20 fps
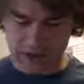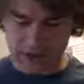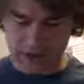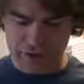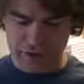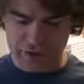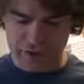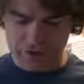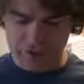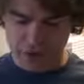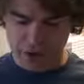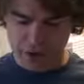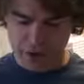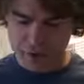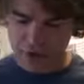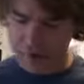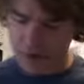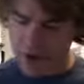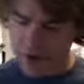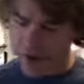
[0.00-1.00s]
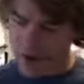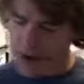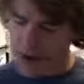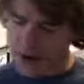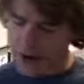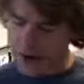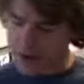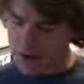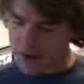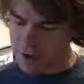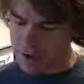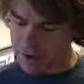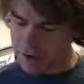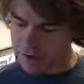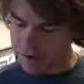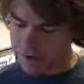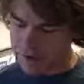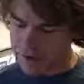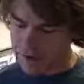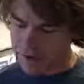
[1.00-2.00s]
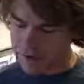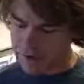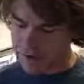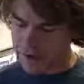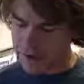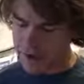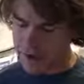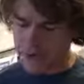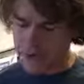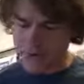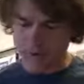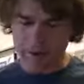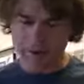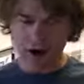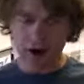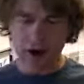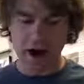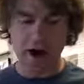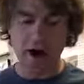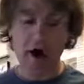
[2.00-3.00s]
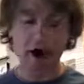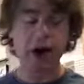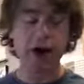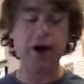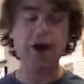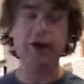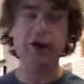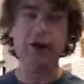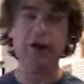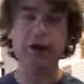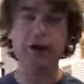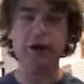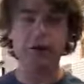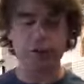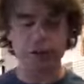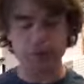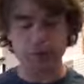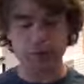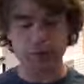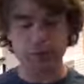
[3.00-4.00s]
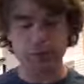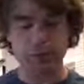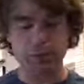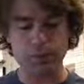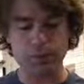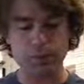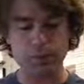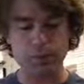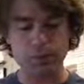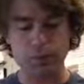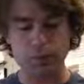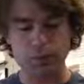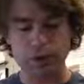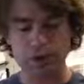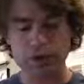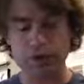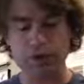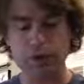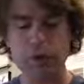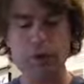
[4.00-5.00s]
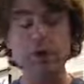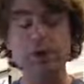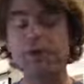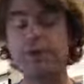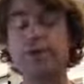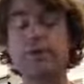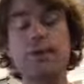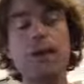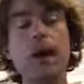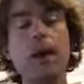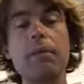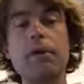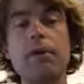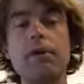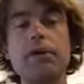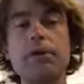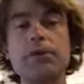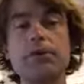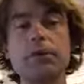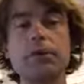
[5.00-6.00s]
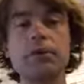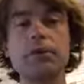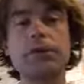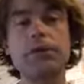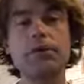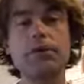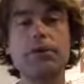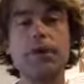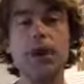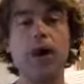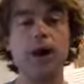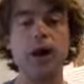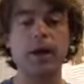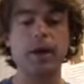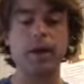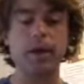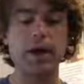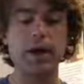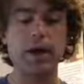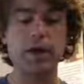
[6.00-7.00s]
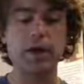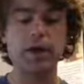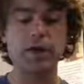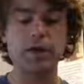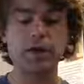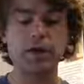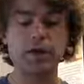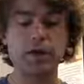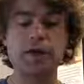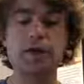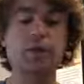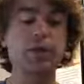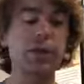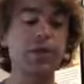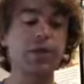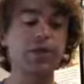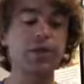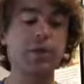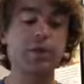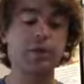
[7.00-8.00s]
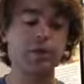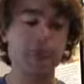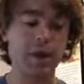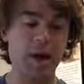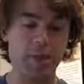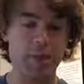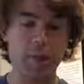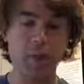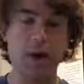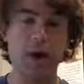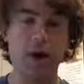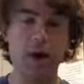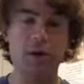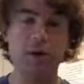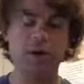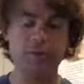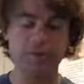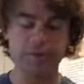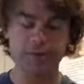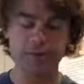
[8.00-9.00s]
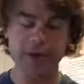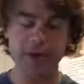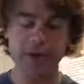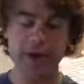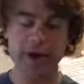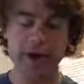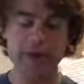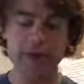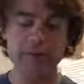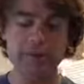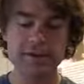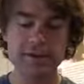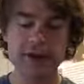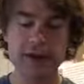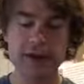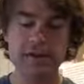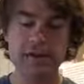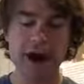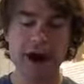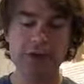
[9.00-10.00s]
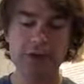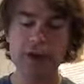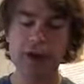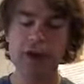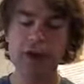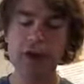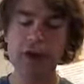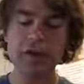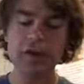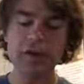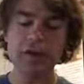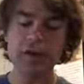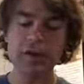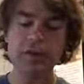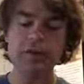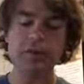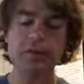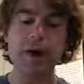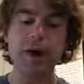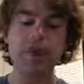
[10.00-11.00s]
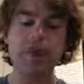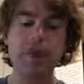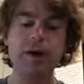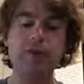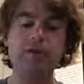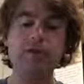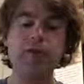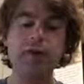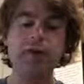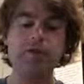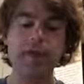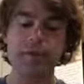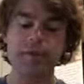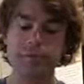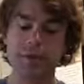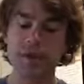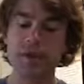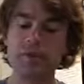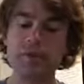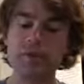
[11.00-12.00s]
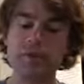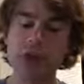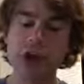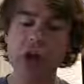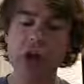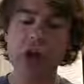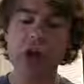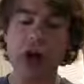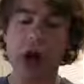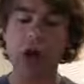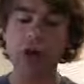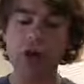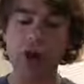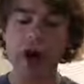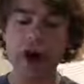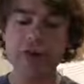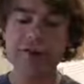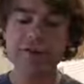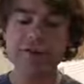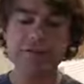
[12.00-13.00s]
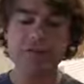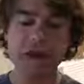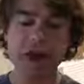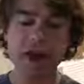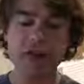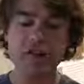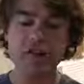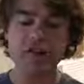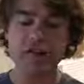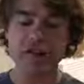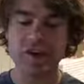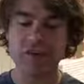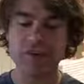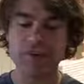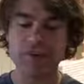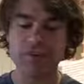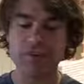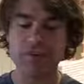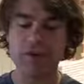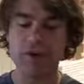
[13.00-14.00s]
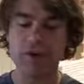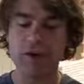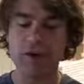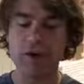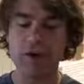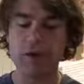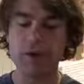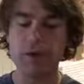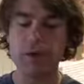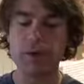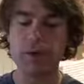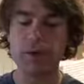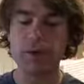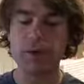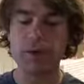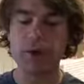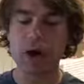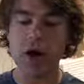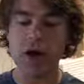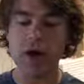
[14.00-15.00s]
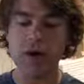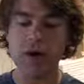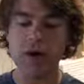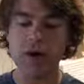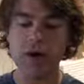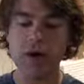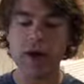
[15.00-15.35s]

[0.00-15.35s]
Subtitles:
So I'm going to read here. This resource, this primary resource from Mr. Swift's memoirs. It says, at the close of the month of November, a large Spanish ship called the Bilbao